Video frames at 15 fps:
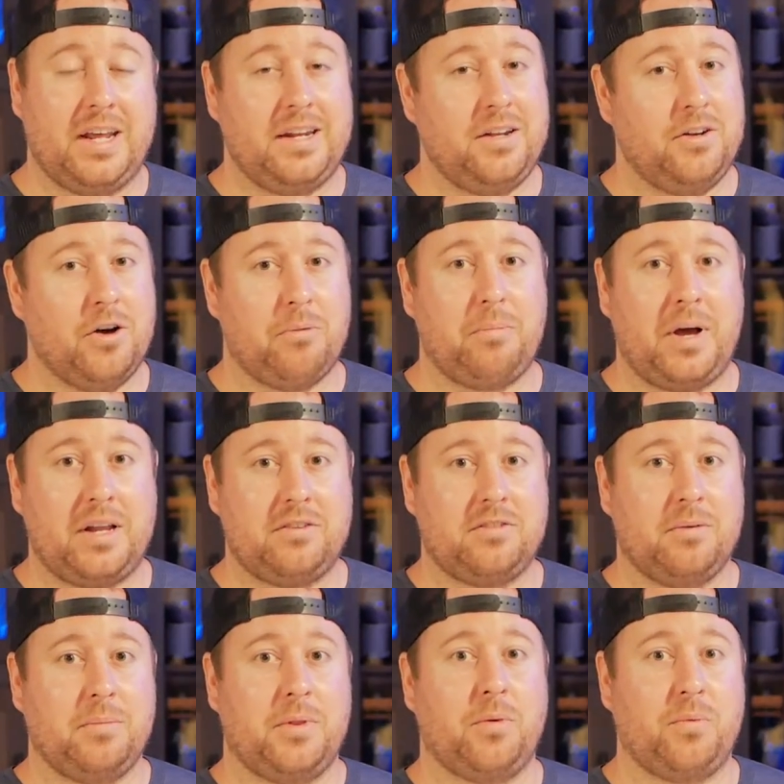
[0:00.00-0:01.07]
and you don't mind
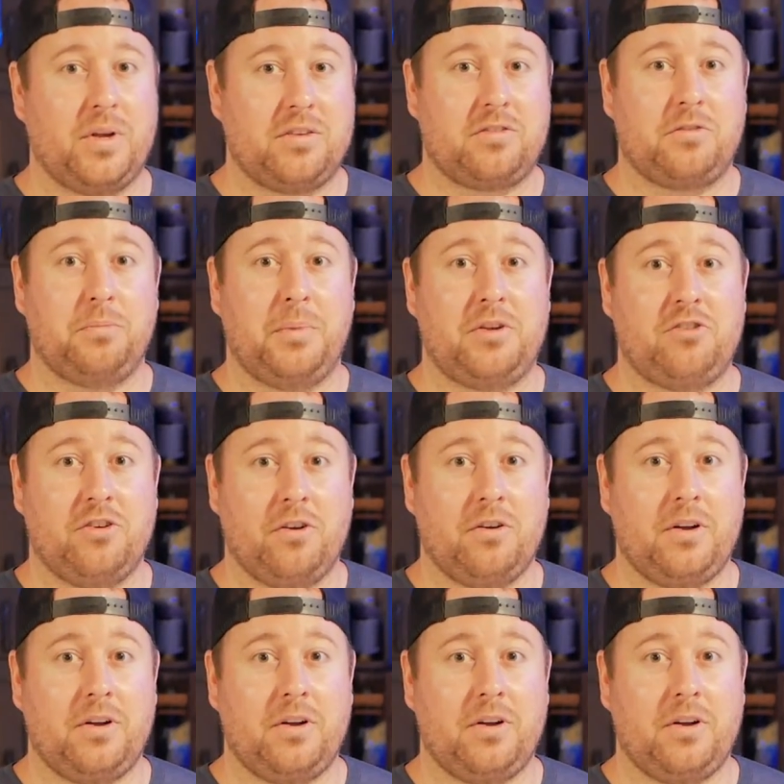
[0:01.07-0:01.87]
some of the risks mentioned